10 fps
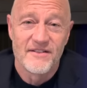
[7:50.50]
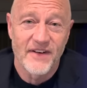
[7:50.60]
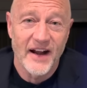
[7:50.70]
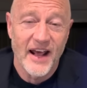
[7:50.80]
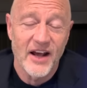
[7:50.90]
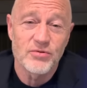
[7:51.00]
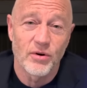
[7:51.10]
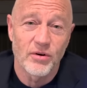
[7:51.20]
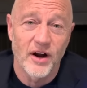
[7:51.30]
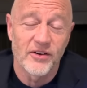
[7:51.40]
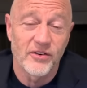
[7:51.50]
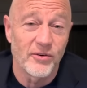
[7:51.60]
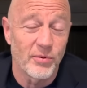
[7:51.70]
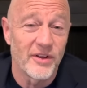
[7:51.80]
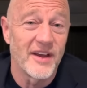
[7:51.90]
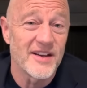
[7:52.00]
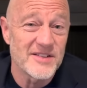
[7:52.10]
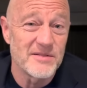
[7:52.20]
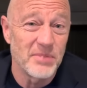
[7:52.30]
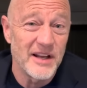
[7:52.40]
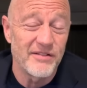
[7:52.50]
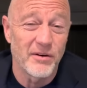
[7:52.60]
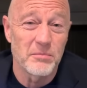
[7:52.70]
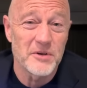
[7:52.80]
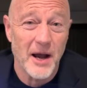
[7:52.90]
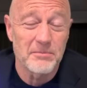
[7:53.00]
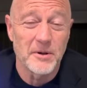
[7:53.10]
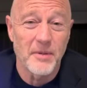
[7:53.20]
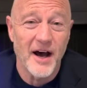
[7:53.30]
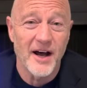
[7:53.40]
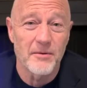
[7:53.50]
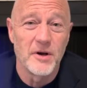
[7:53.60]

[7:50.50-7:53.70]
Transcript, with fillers: financial crisis where the s&p from top to bottom